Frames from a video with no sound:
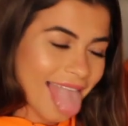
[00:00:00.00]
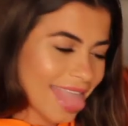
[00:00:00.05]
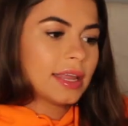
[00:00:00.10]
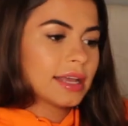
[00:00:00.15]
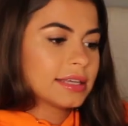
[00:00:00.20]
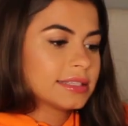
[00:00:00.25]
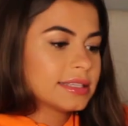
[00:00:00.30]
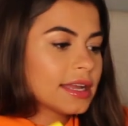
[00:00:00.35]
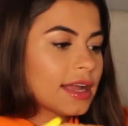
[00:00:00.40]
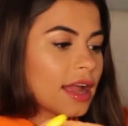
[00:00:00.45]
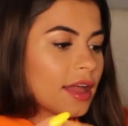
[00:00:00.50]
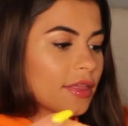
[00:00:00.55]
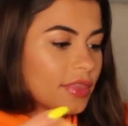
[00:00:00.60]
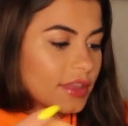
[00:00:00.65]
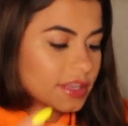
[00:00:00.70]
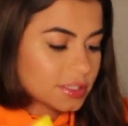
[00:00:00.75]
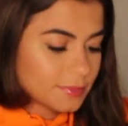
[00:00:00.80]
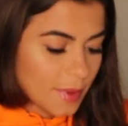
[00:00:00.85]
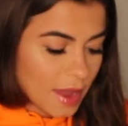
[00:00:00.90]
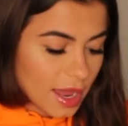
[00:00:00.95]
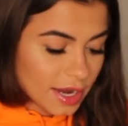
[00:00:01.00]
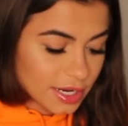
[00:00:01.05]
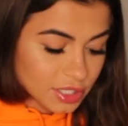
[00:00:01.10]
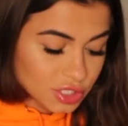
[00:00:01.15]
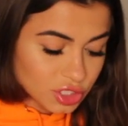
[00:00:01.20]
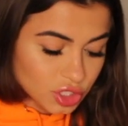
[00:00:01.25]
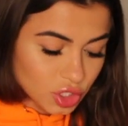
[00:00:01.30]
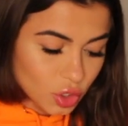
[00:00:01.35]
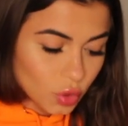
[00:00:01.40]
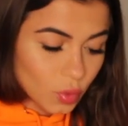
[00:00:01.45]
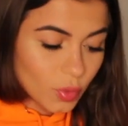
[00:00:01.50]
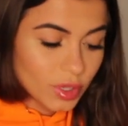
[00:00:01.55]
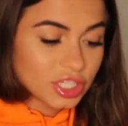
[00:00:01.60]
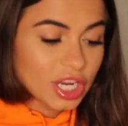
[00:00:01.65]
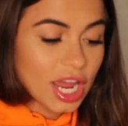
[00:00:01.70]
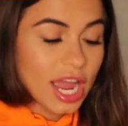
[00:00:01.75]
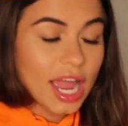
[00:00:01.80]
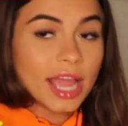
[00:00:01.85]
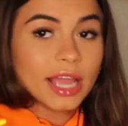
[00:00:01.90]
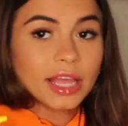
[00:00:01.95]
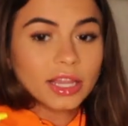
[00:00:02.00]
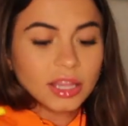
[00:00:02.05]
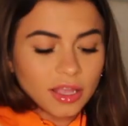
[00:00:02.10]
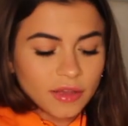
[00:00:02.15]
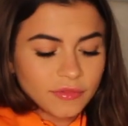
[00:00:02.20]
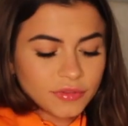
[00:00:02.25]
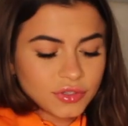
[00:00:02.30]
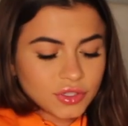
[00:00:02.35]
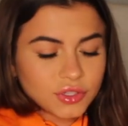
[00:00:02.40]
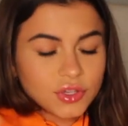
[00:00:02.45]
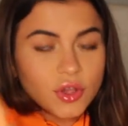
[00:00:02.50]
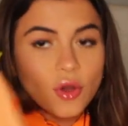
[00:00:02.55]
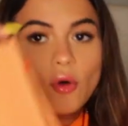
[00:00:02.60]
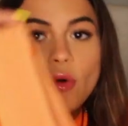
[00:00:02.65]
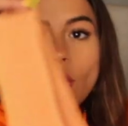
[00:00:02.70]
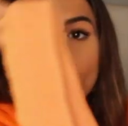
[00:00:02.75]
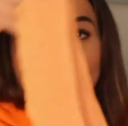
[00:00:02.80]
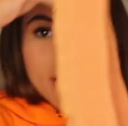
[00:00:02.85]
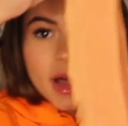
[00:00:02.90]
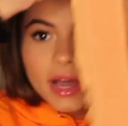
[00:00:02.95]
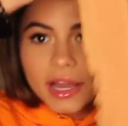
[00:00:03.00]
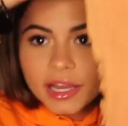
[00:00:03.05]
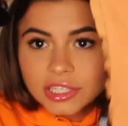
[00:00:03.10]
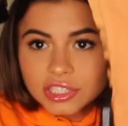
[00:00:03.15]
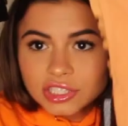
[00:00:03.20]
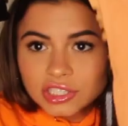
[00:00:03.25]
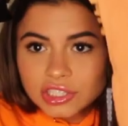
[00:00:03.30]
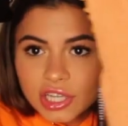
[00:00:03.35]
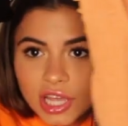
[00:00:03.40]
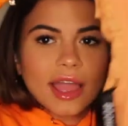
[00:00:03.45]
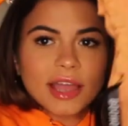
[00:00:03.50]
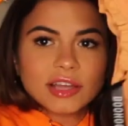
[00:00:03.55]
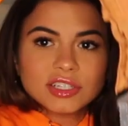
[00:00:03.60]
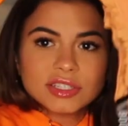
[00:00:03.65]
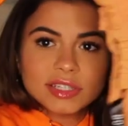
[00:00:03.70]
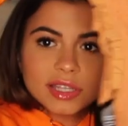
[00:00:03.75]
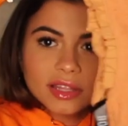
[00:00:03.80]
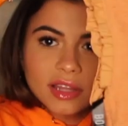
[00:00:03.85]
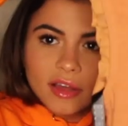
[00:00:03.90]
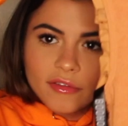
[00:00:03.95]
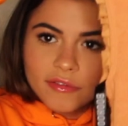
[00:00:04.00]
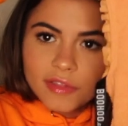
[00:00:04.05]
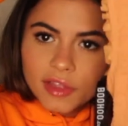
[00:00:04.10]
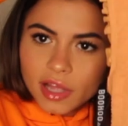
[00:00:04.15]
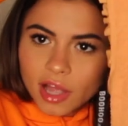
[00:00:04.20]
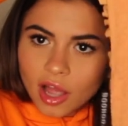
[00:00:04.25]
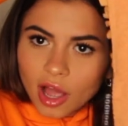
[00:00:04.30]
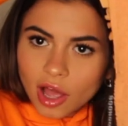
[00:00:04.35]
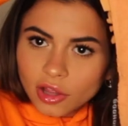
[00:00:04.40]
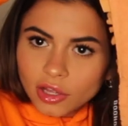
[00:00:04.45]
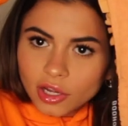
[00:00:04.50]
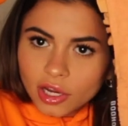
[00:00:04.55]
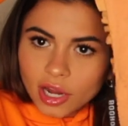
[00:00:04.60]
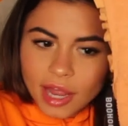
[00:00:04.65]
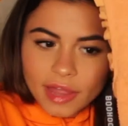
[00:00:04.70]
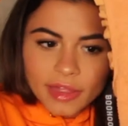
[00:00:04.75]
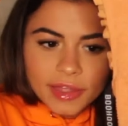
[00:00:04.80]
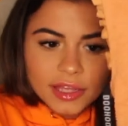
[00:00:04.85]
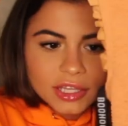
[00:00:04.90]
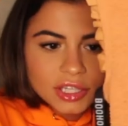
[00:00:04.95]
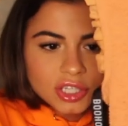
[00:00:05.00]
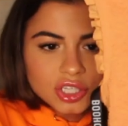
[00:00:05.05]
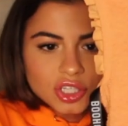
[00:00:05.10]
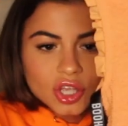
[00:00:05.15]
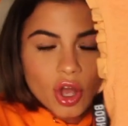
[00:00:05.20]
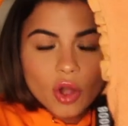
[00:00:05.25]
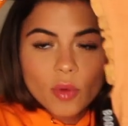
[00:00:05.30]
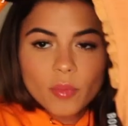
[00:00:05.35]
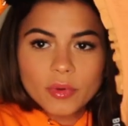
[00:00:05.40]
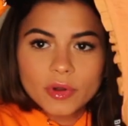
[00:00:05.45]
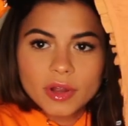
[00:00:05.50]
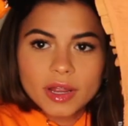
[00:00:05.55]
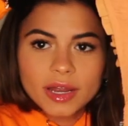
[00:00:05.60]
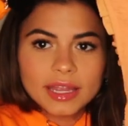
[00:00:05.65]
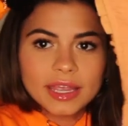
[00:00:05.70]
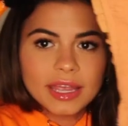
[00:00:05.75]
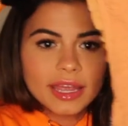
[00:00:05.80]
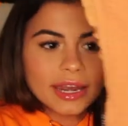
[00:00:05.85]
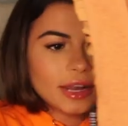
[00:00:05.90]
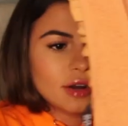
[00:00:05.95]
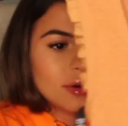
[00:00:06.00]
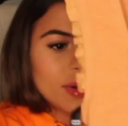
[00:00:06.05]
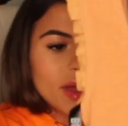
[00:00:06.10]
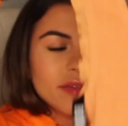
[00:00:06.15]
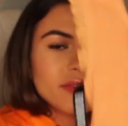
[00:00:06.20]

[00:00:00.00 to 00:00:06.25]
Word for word: Next, I got this bodysuit, which I love so much. I just love the color. I think it's so pretty, and I don't